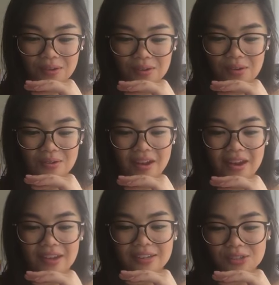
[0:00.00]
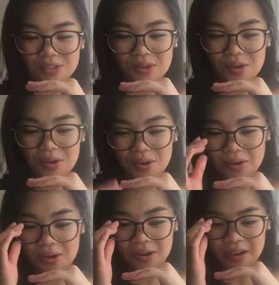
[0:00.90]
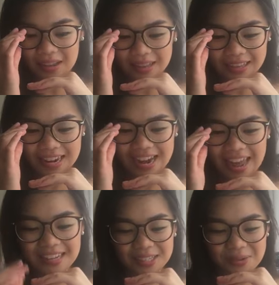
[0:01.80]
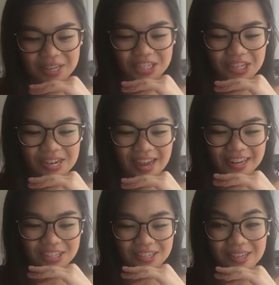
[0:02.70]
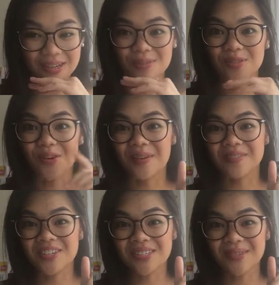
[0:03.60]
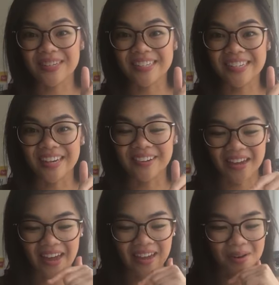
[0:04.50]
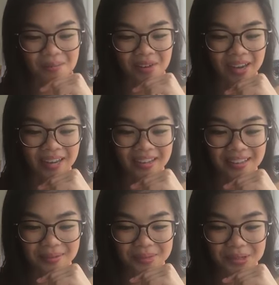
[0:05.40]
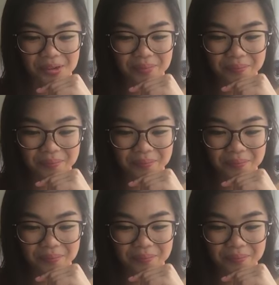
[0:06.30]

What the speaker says: Okay, so the next question actually comes from, I'm just looking down at my laptop.